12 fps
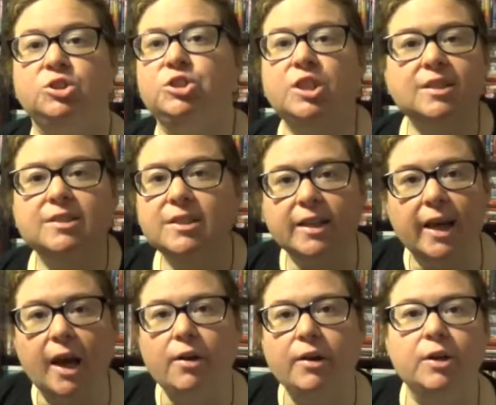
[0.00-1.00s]
Just like
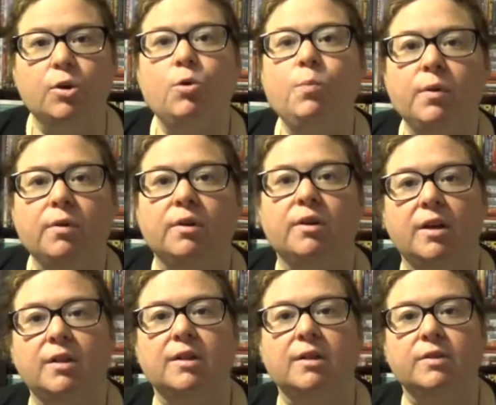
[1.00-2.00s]
Harry Cooper in Night
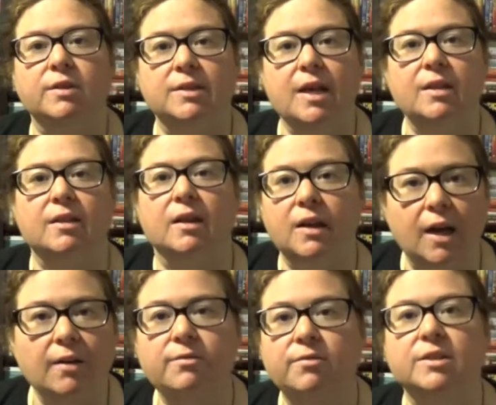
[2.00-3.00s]
of the Living Dead, the
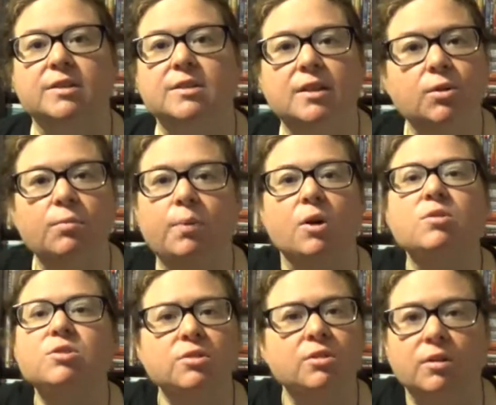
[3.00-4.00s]
conflict is
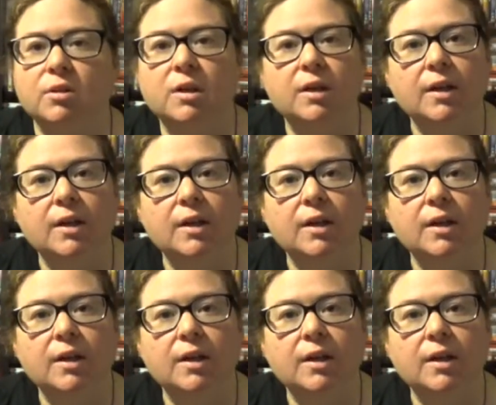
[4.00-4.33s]
interpersonal.